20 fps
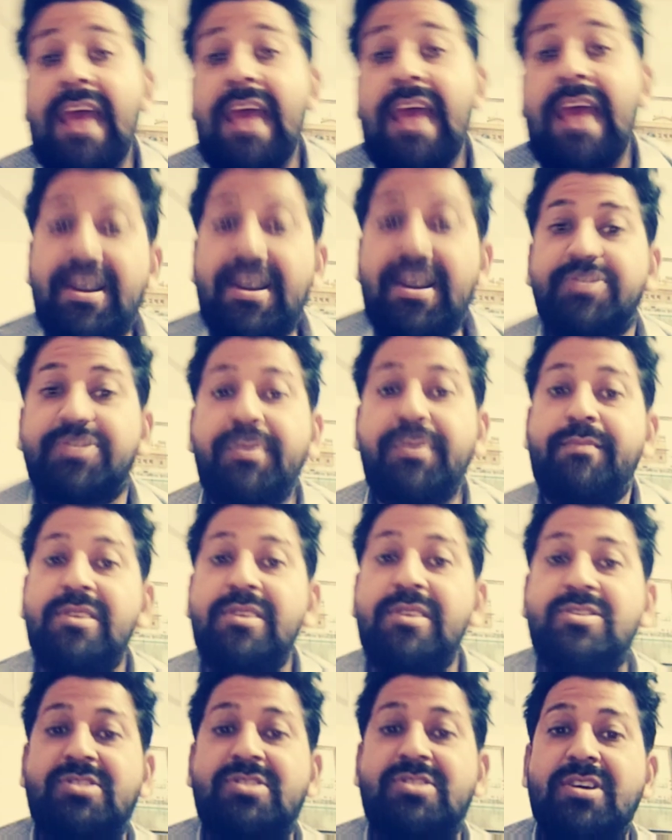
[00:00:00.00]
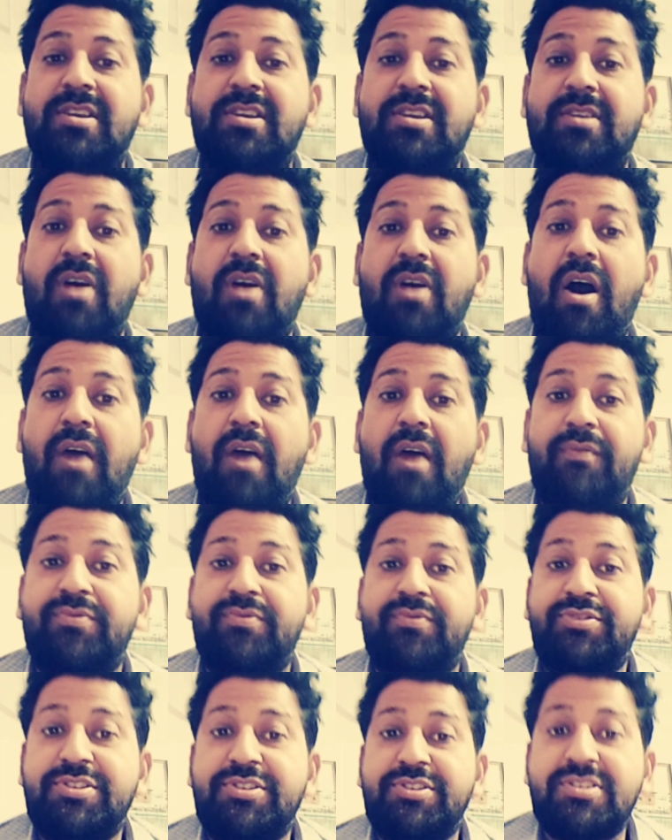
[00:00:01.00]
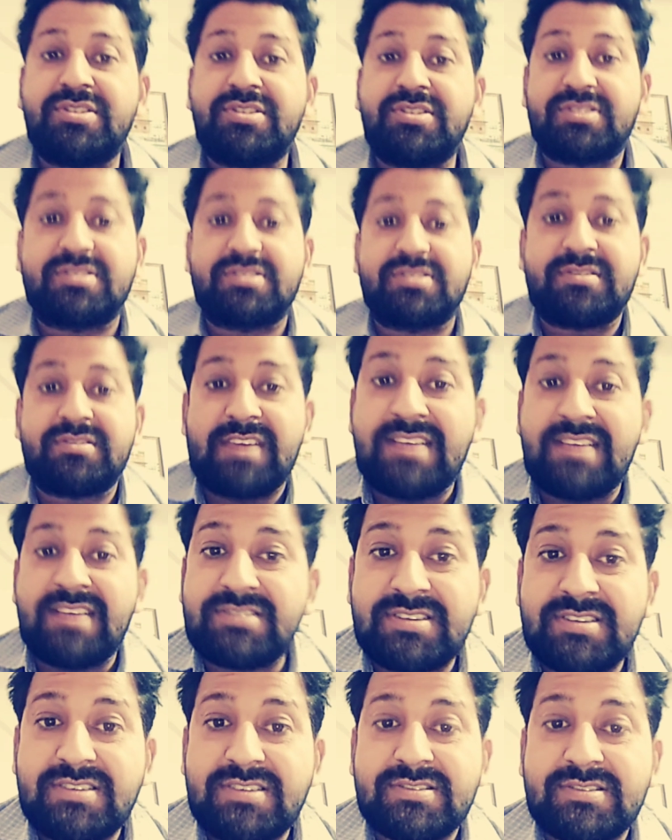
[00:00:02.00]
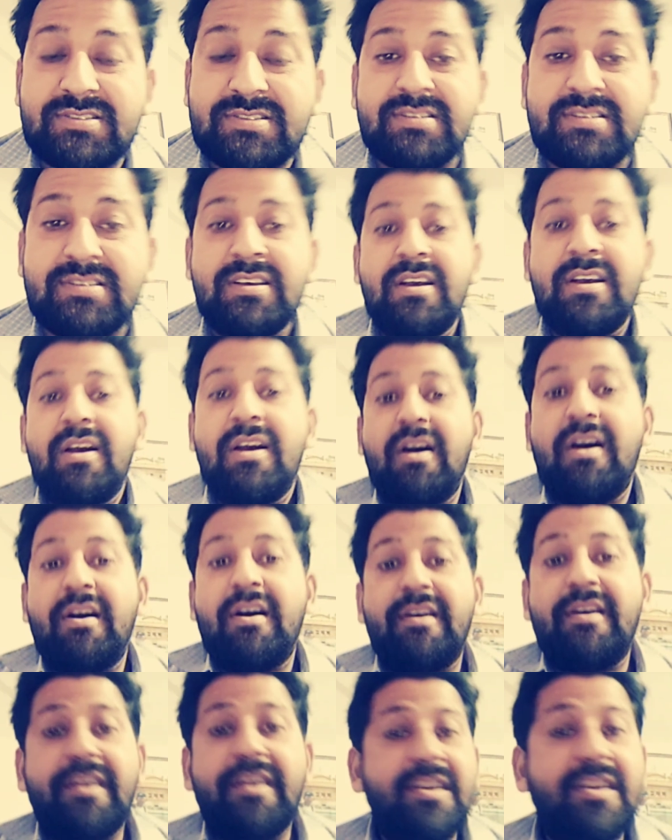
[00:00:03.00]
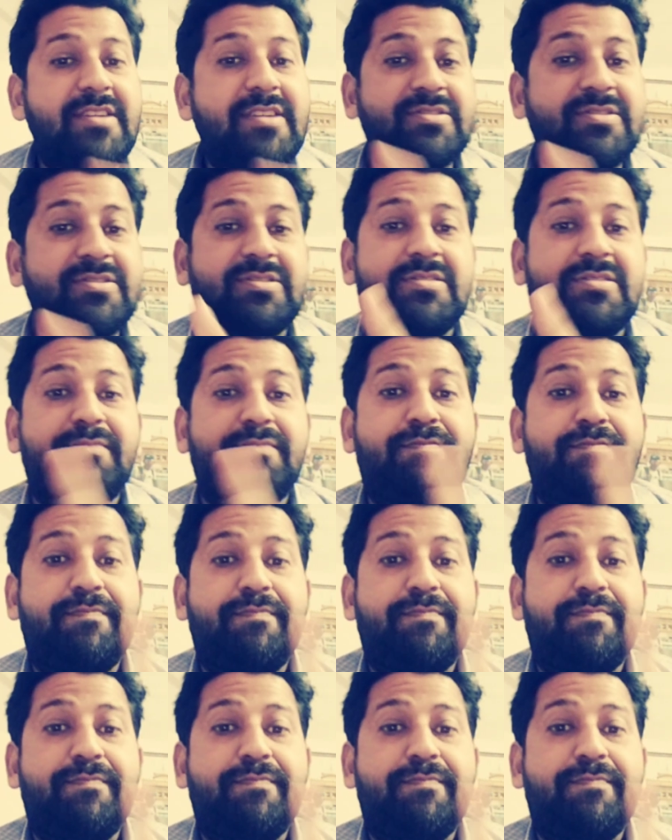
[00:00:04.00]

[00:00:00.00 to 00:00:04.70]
And the mixture of these tenses is